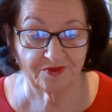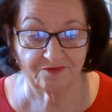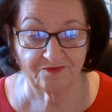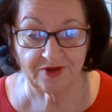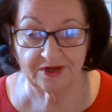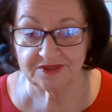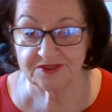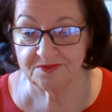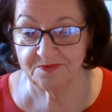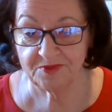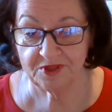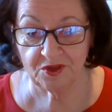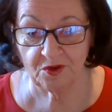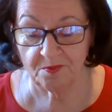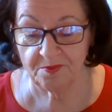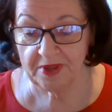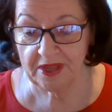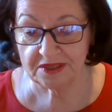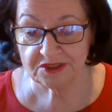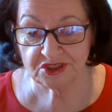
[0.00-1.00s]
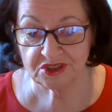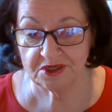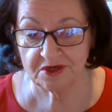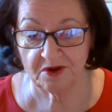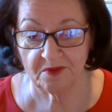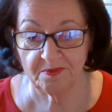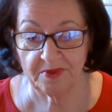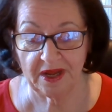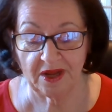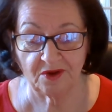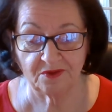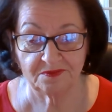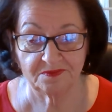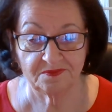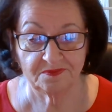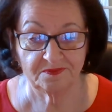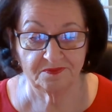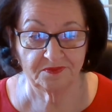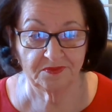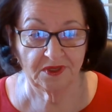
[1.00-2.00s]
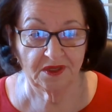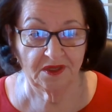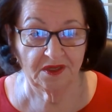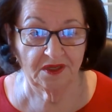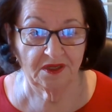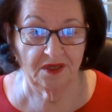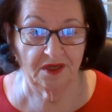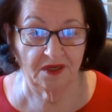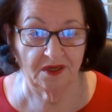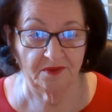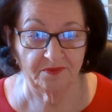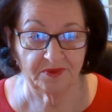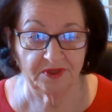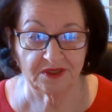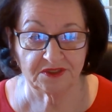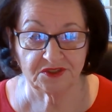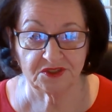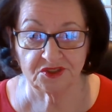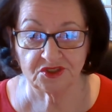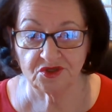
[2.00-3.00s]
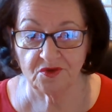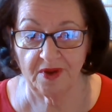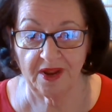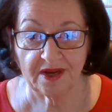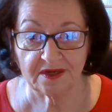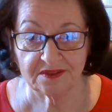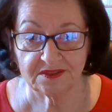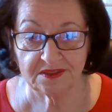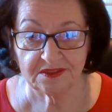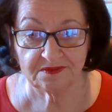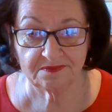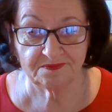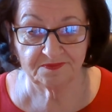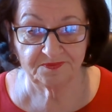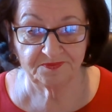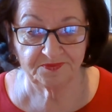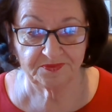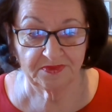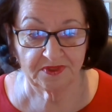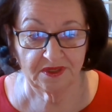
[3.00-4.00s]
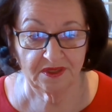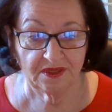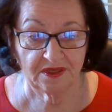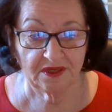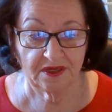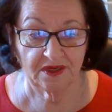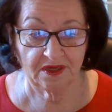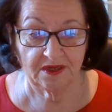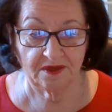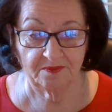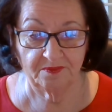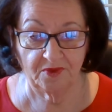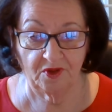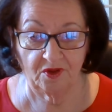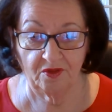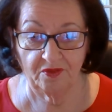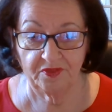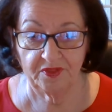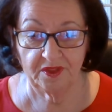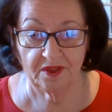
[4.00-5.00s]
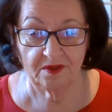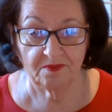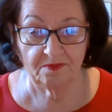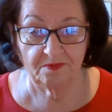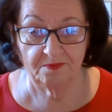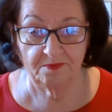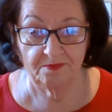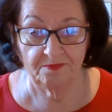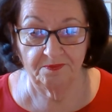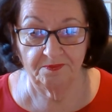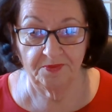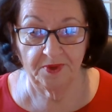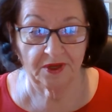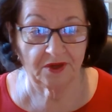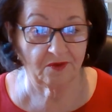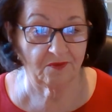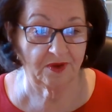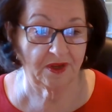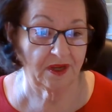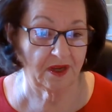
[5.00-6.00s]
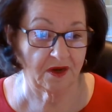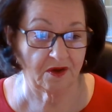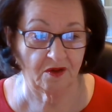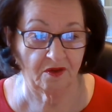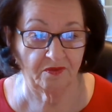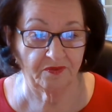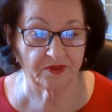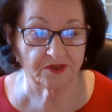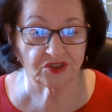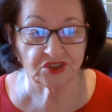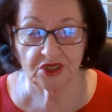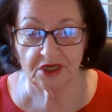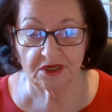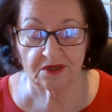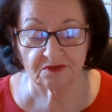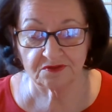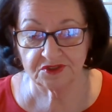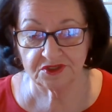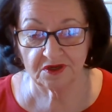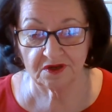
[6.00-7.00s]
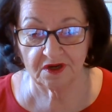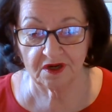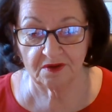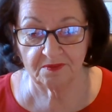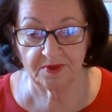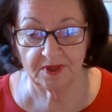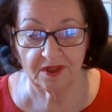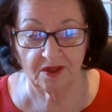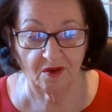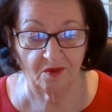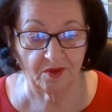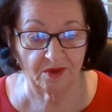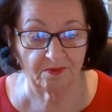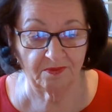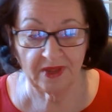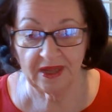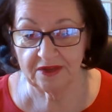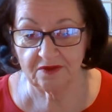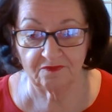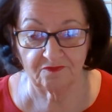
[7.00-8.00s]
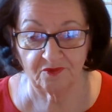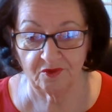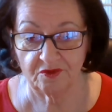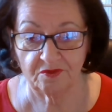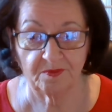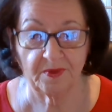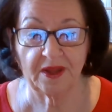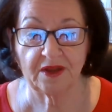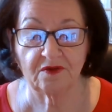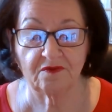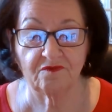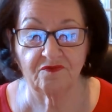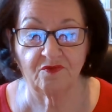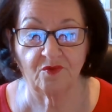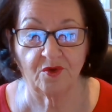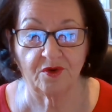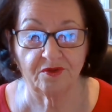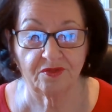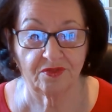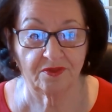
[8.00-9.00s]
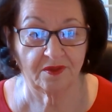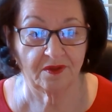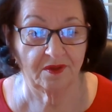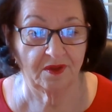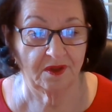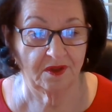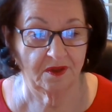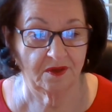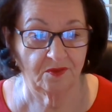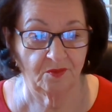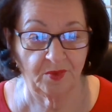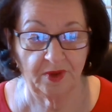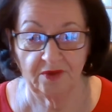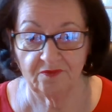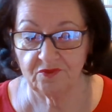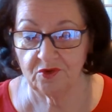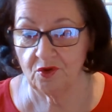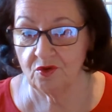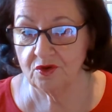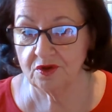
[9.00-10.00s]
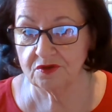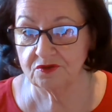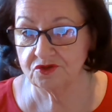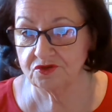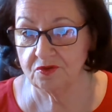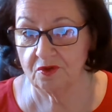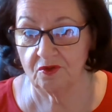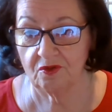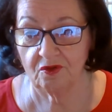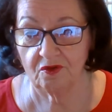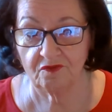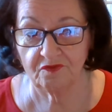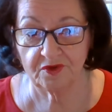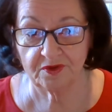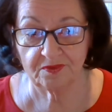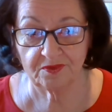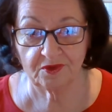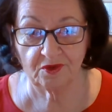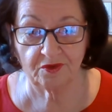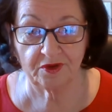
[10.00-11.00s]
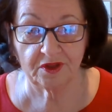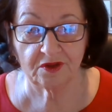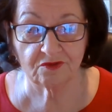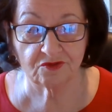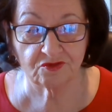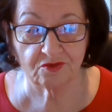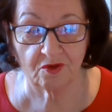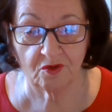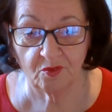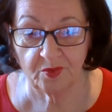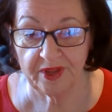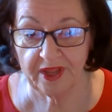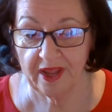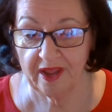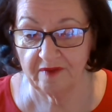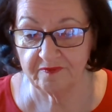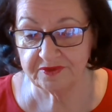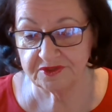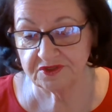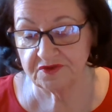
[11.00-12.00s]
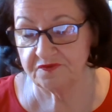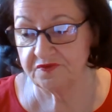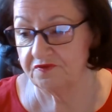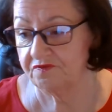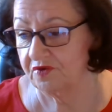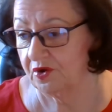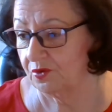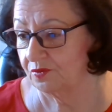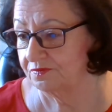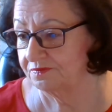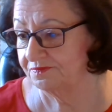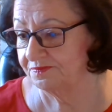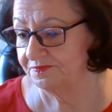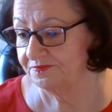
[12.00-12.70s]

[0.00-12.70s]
Find something you're passionate about. Get distracted. All the bickering on all the channels are going to be going back and forth, back and forth. We have no control over it. The only control we have is if you vote.